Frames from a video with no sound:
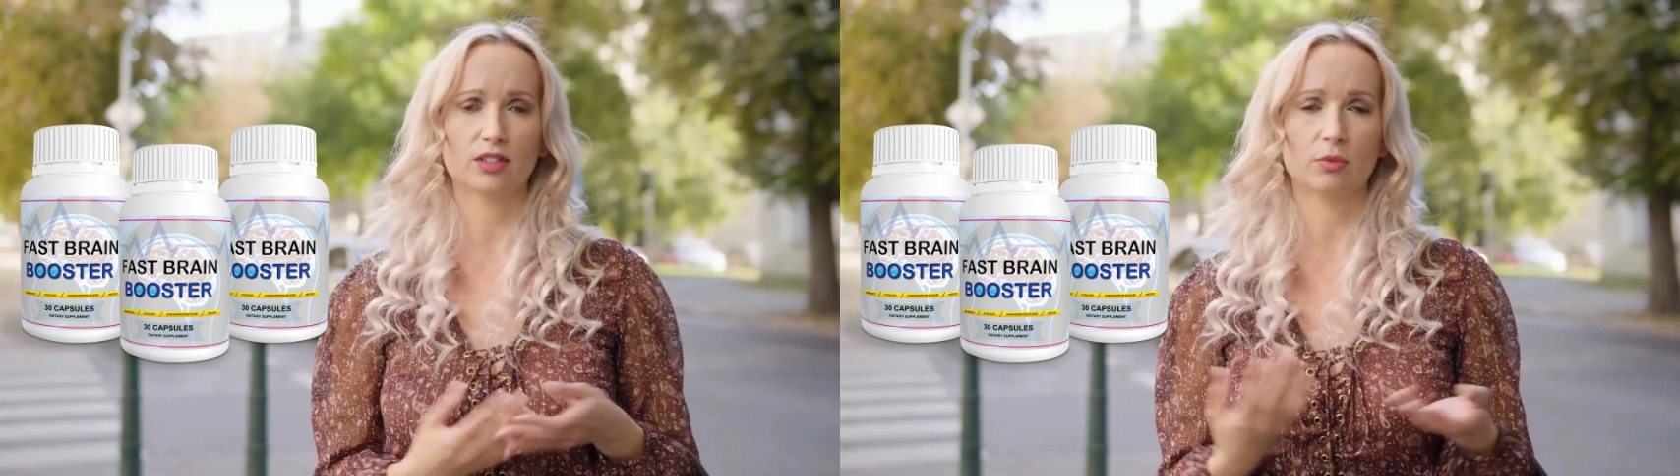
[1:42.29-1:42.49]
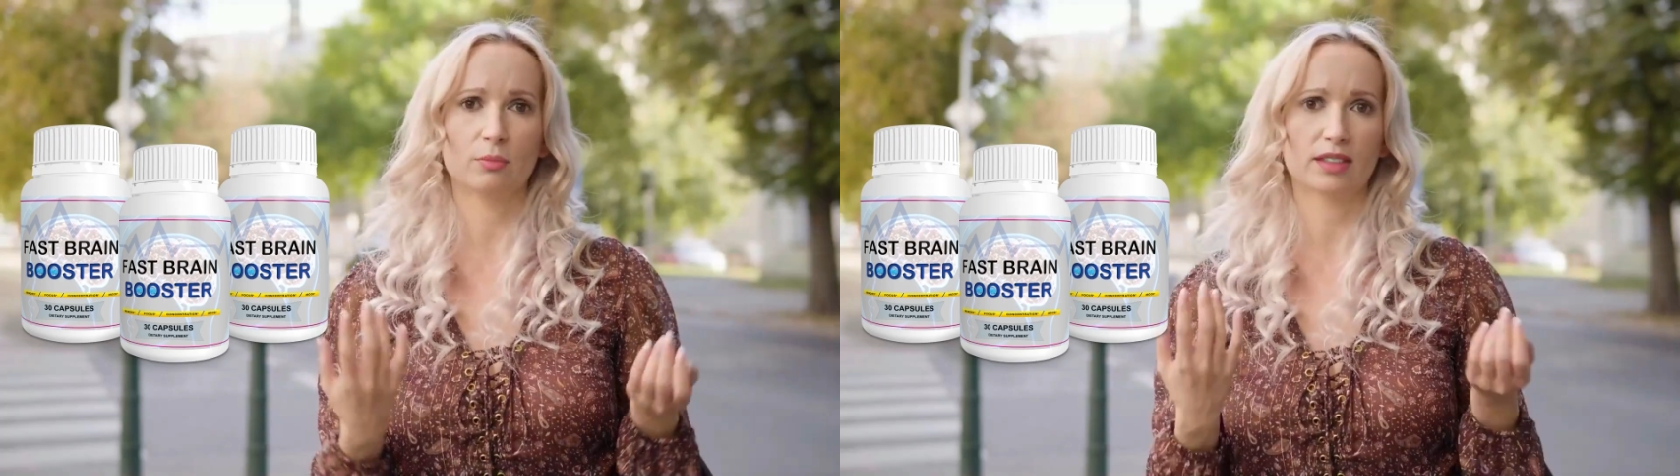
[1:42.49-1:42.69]

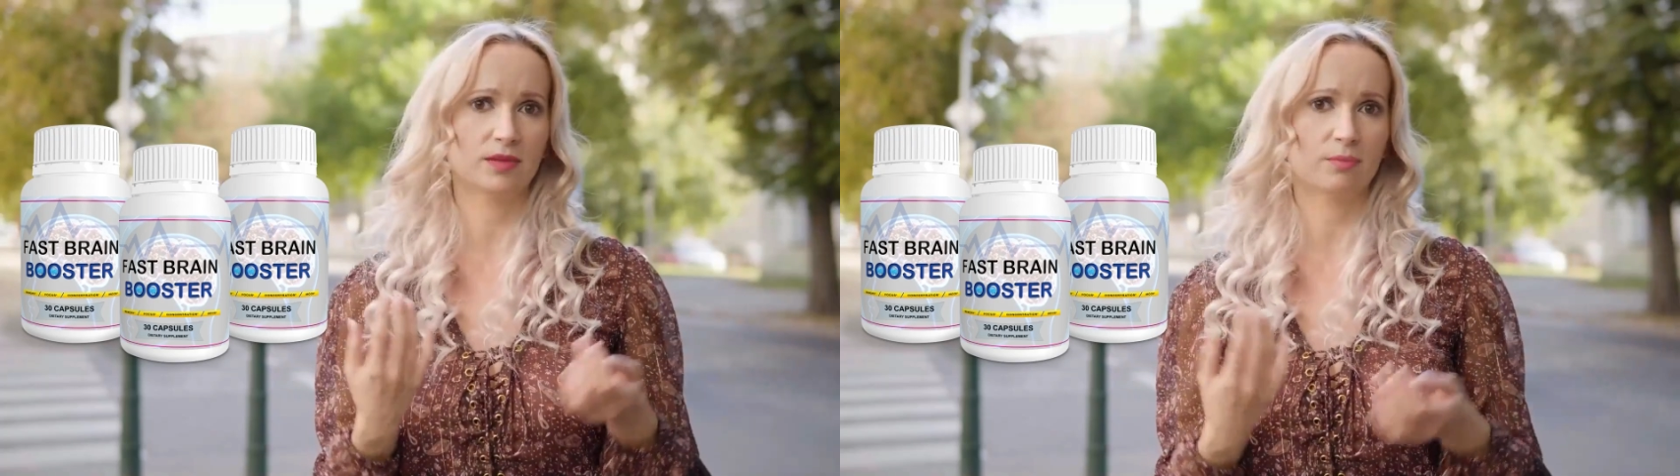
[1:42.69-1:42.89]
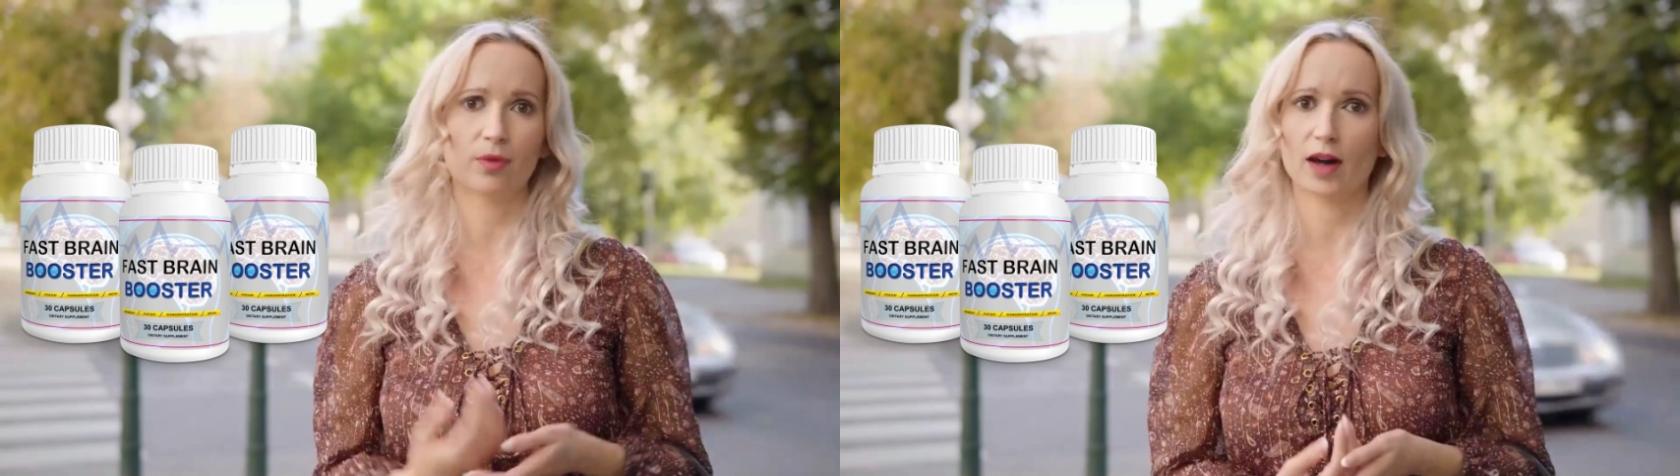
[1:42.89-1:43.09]
You will be
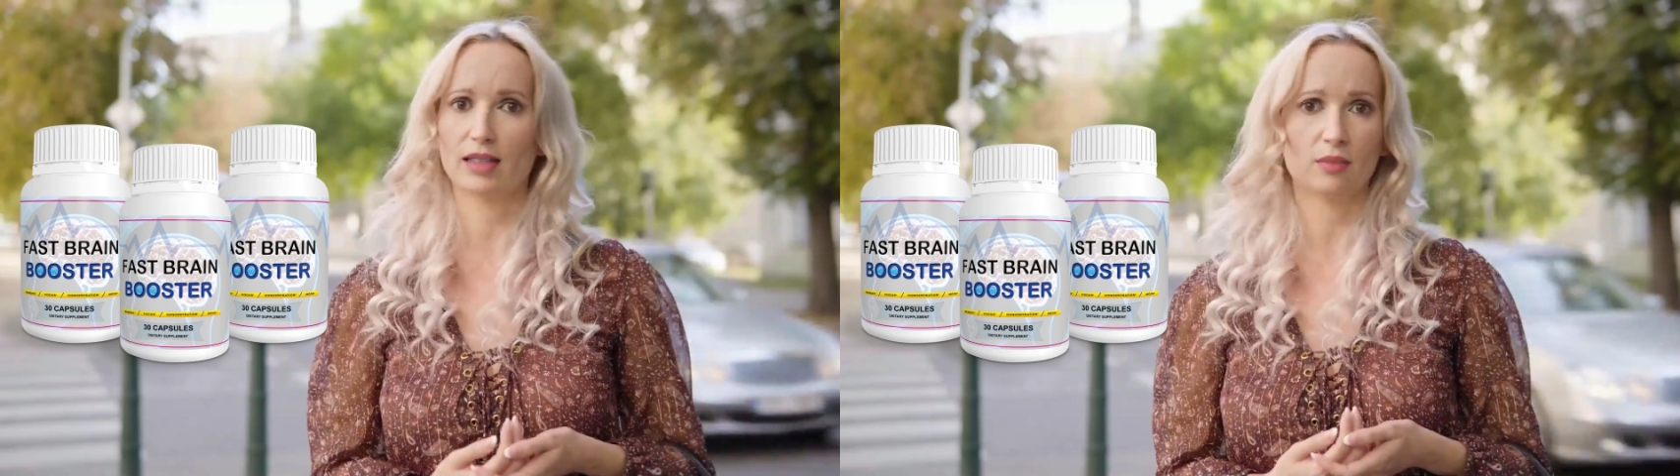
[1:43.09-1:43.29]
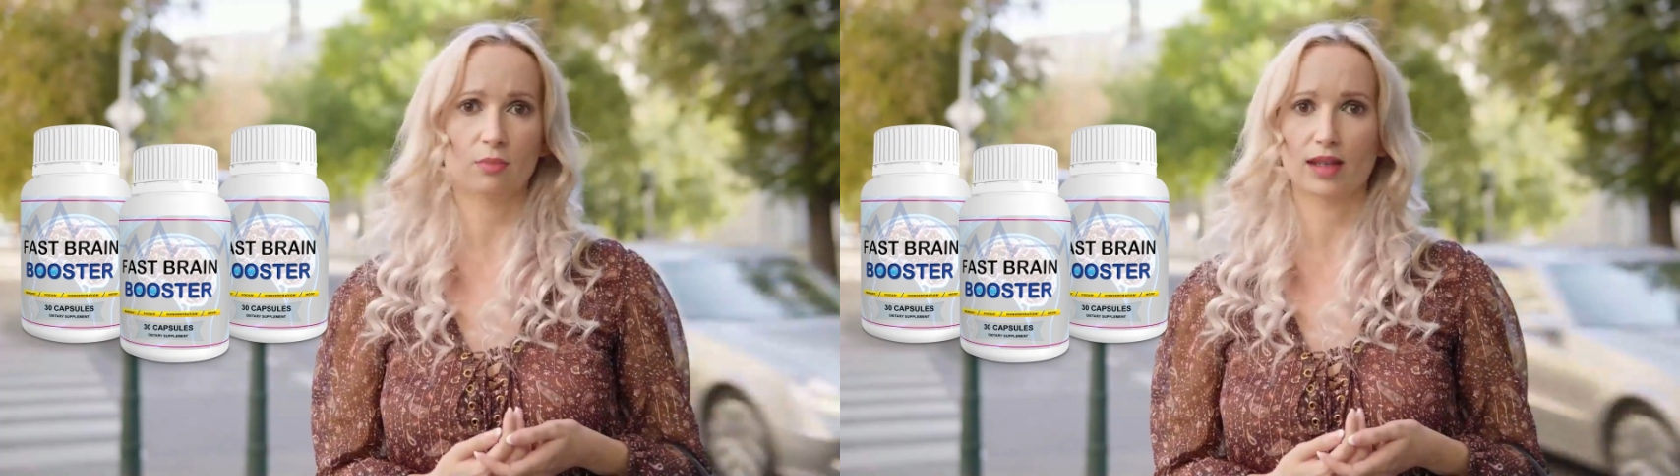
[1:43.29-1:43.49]

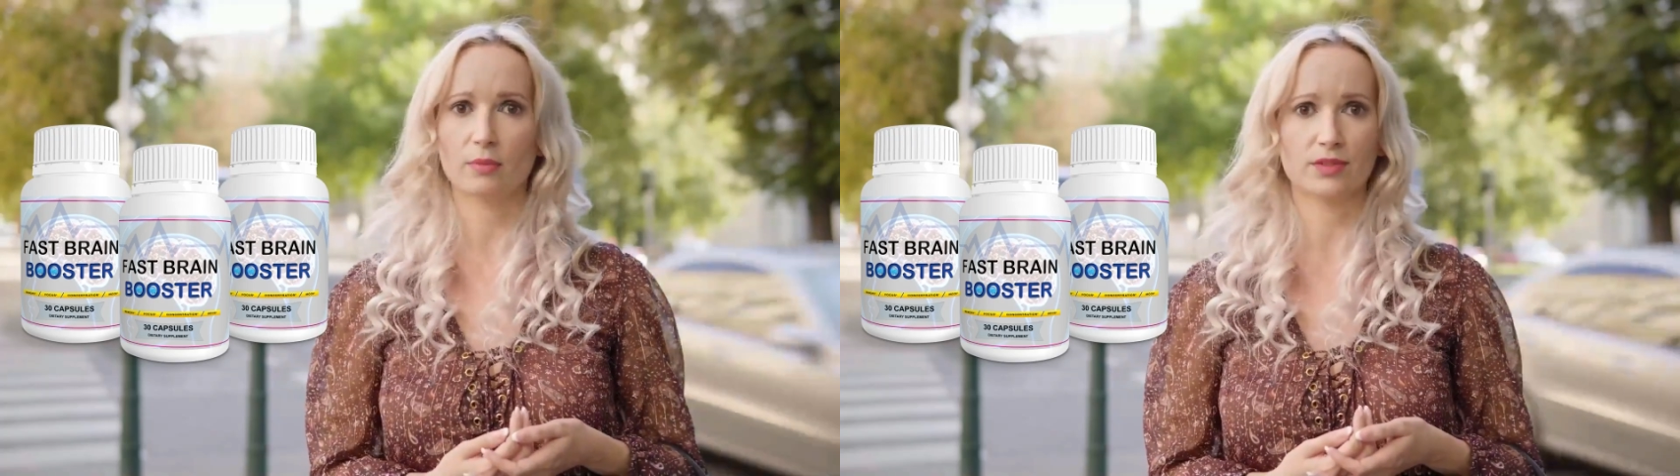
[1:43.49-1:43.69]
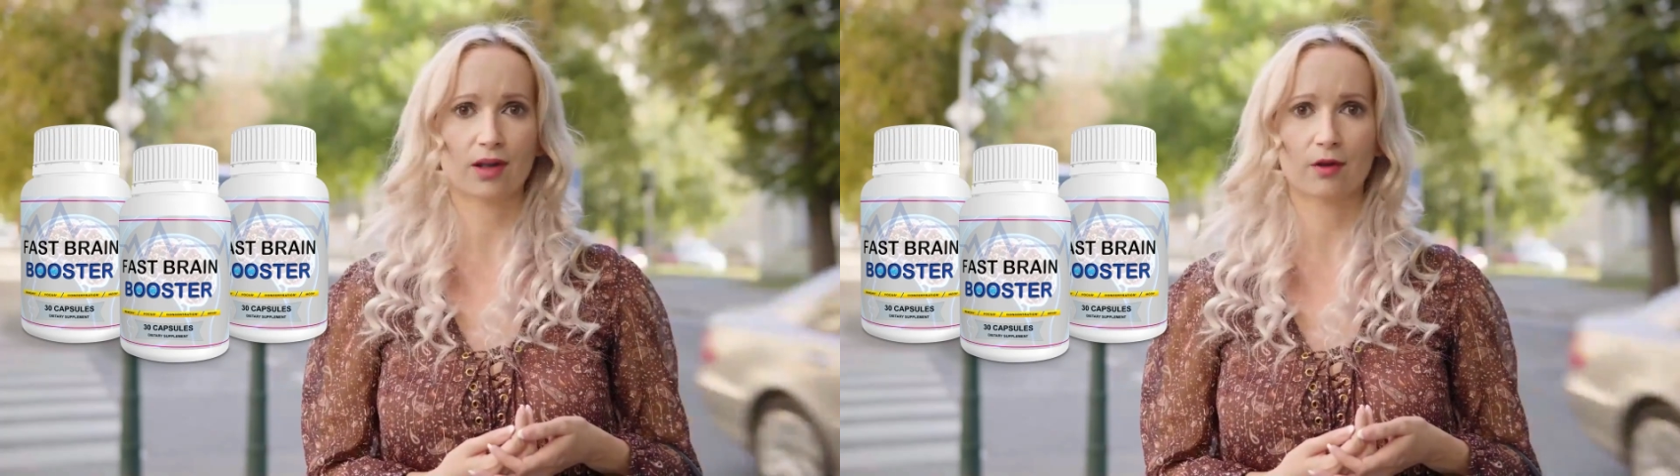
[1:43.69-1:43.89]
surprised by the
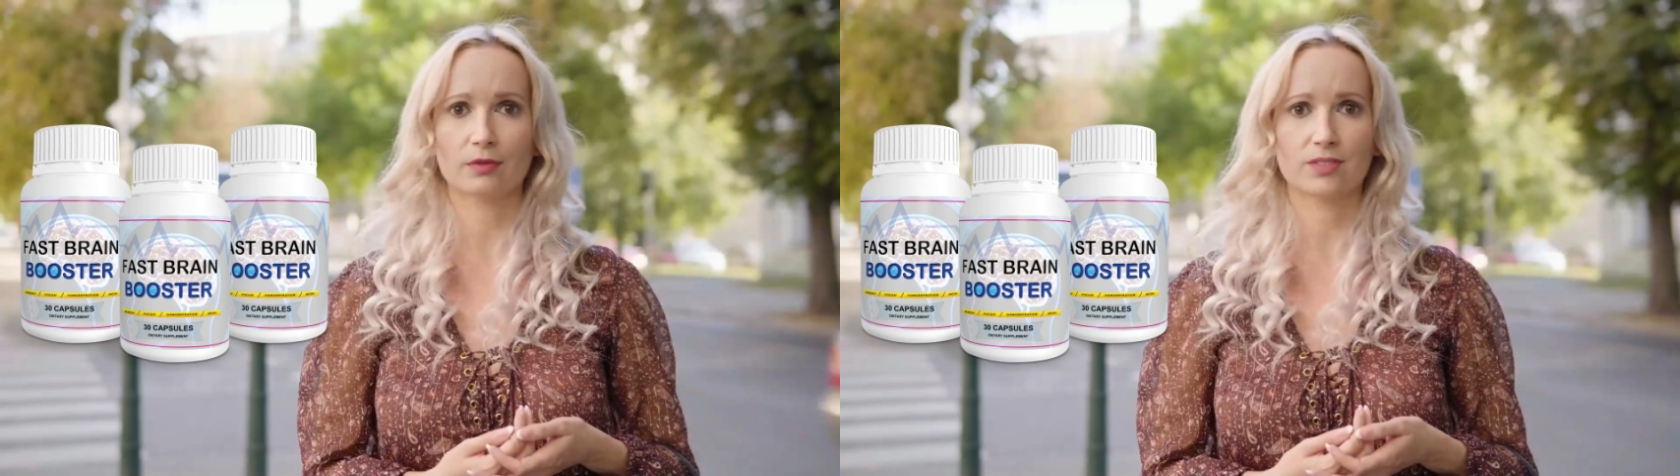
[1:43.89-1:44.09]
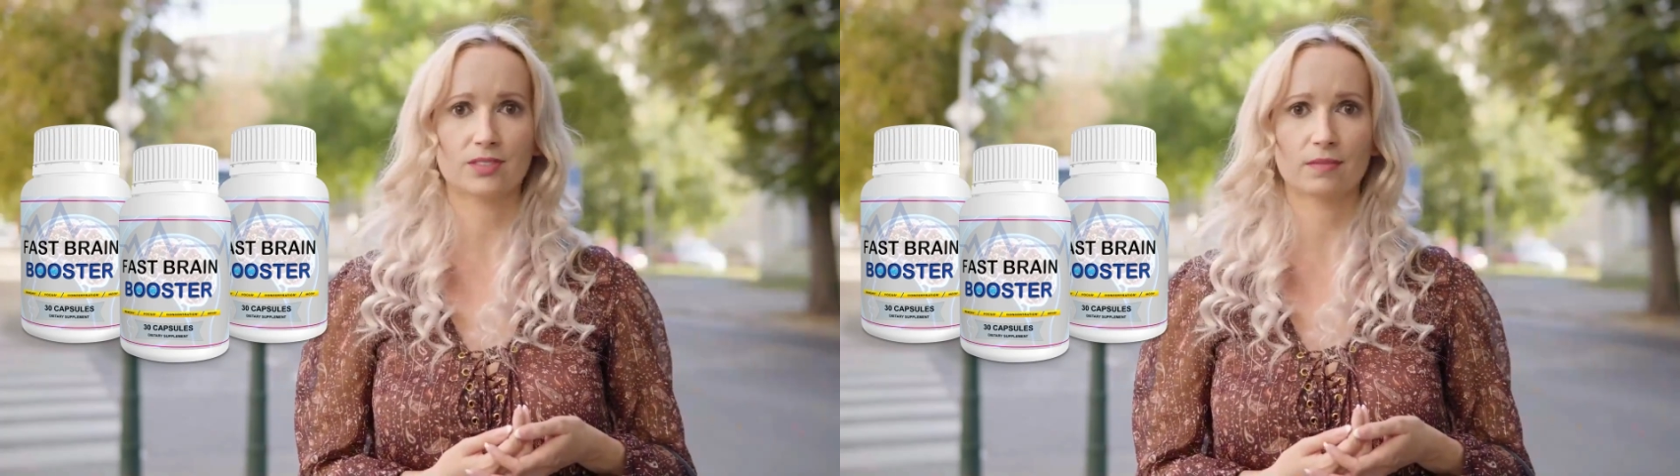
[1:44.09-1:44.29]

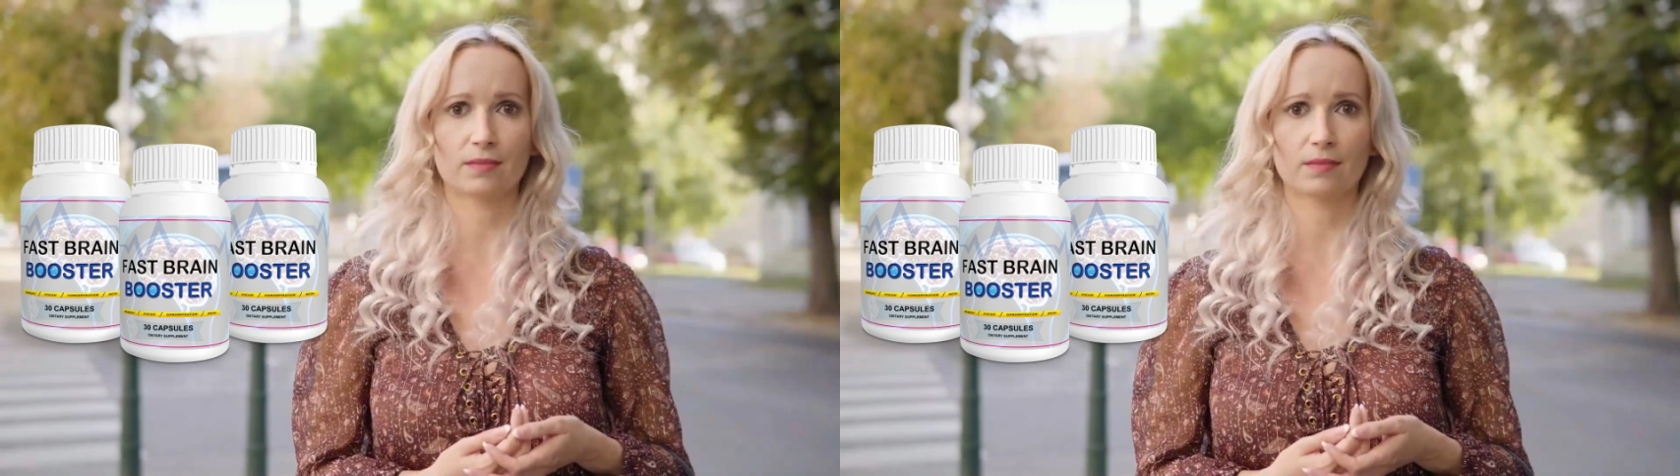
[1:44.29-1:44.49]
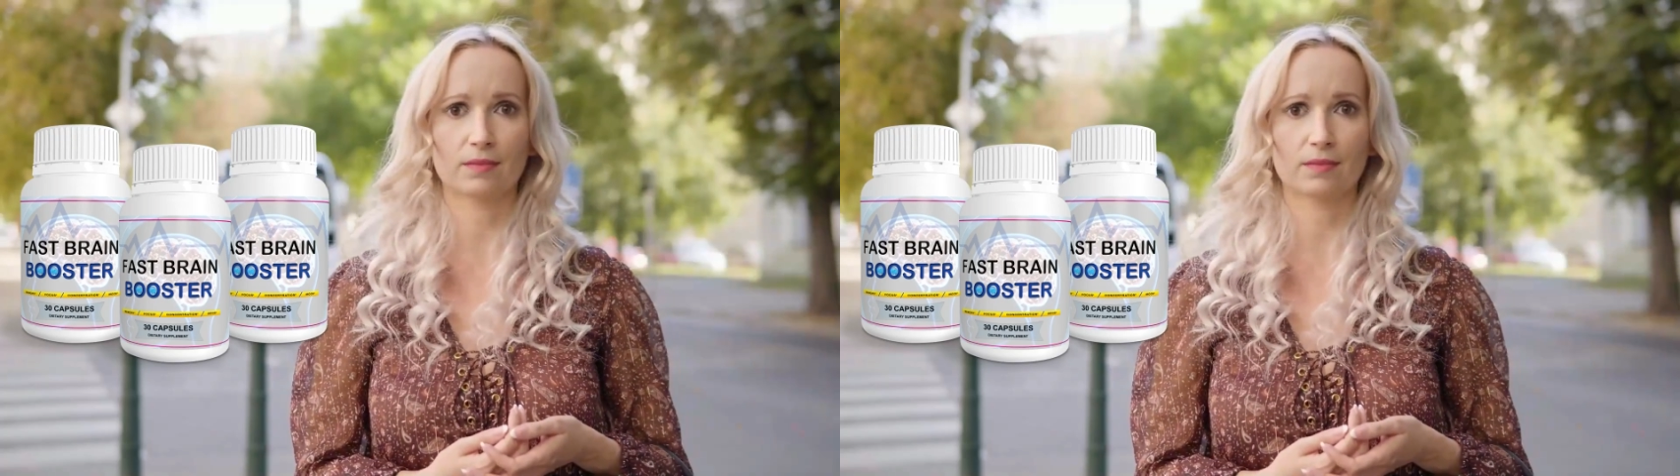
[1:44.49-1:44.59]
results.